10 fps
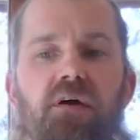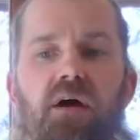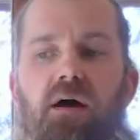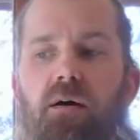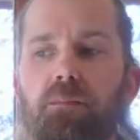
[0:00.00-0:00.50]

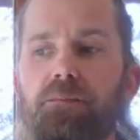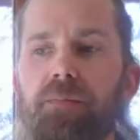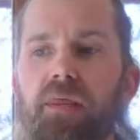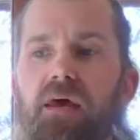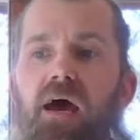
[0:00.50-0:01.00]

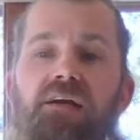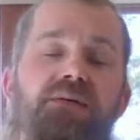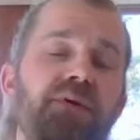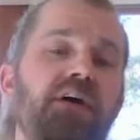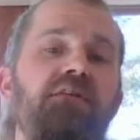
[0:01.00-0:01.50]
And just
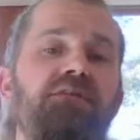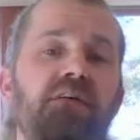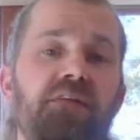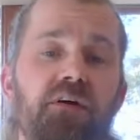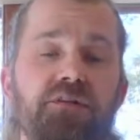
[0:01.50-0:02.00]
be careful
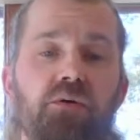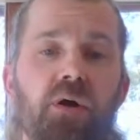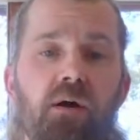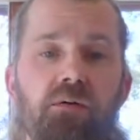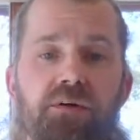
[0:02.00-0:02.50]
of those
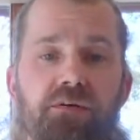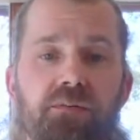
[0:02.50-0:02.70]
around you,